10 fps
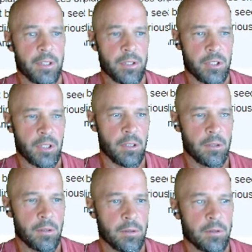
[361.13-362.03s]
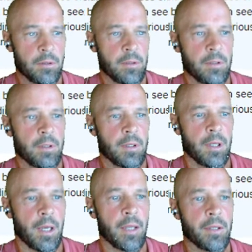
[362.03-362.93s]
seed
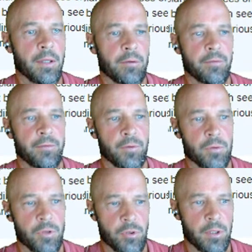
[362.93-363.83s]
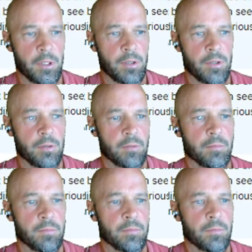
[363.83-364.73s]
and the fruit trees.
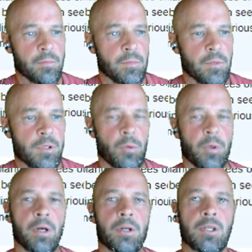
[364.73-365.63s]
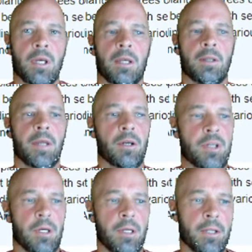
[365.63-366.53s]
So when they're saying thou
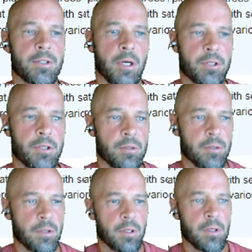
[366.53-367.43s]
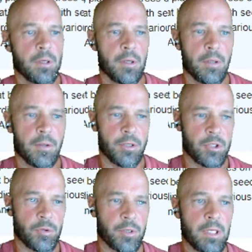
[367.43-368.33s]
shalt not touch the
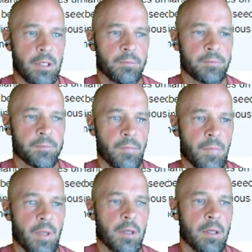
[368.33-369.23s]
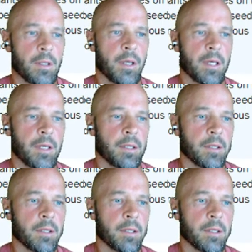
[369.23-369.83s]
tree, then